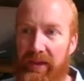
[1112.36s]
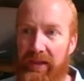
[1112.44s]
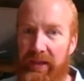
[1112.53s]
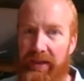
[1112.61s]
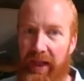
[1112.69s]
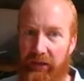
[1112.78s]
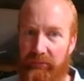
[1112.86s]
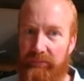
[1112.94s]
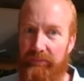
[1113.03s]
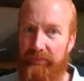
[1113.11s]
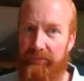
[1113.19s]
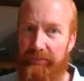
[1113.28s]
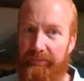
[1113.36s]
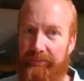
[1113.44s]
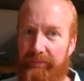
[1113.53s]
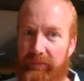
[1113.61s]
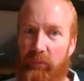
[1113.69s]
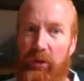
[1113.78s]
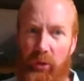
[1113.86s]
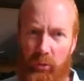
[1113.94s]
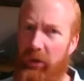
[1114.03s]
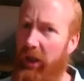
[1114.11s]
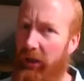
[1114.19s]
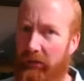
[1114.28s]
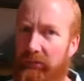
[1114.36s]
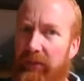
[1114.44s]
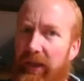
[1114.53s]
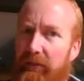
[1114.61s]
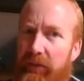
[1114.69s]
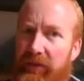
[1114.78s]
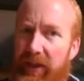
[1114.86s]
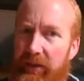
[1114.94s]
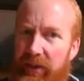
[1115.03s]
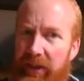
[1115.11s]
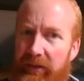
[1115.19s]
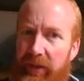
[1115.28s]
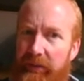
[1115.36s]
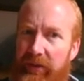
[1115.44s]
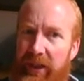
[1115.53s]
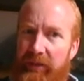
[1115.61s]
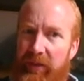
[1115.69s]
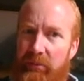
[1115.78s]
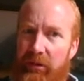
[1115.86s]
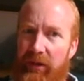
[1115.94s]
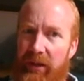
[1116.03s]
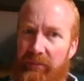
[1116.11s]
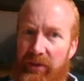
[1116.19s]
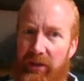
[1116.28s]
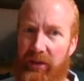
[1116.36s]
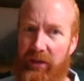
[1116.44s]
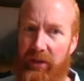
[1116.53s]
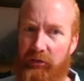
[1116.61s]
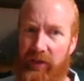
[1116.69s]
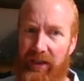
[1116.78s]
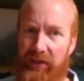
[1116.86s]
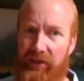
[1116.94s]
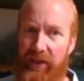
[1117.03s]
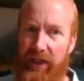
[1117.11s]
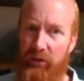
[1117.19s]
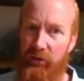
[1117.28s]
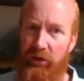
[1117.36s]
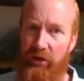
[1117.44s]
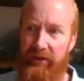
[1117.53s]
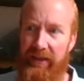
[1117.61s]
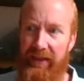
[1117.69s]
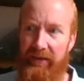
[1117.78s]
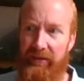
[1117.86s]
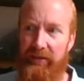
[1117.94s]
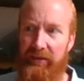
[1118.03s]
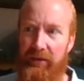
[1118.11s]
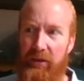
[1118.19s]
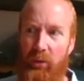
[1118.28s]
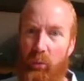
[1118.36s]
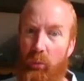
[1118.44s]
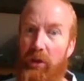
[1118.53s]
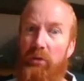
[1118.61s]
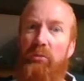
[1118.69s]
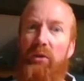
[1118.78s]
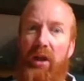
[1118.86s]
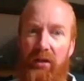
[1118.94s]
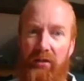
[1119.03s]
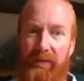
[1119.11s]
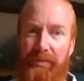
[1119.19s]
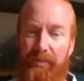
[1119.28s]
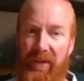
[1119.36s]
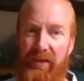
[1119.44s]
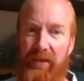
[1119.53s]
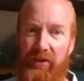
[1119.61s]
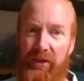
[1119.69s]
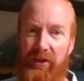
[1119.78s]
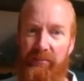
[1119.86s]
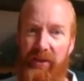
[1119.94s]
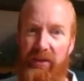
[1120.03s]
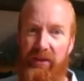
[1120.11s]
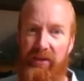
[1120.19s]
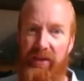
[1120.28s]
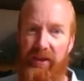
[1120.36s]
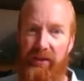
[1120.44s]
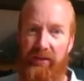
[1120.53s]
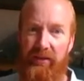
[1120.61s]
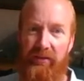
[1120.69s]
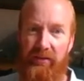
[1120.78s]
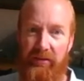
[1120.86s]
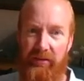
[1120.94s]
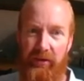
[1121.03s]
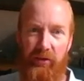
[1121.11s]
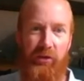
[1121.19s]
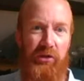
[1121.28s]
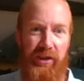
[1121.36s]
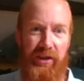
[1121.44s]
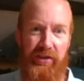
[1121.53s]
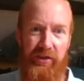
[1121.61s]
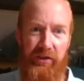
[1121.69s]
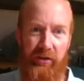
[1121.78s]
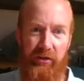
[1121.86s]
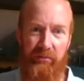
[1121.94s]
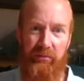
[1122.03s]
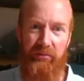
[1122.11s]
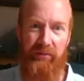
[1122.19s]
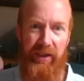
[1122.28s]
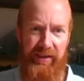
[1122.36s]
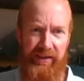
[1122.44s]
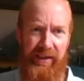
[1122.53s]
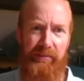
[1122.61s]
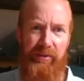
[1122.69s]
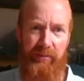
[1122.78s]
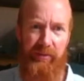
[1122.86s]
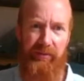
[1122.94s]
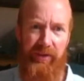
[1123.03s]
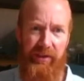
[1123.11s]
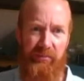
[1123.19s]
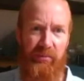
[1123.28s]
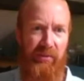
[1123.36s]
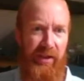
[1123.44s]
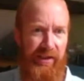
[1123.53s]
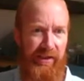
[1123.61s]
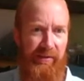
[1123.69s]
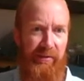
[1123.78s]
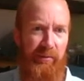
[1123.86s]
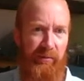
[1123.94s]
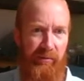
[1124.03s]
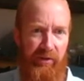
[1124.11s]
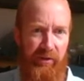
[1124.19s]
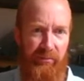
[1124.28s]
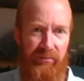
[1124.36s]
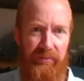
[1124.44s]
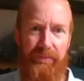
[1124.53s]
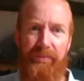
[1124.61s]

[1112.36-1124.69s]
Now, we all know, if we've seen TV programs like kind of Dragon's Den or Shark Tank, we all know that just because it looks like it's desirable, it seems to be feasible, and it seems to be viable,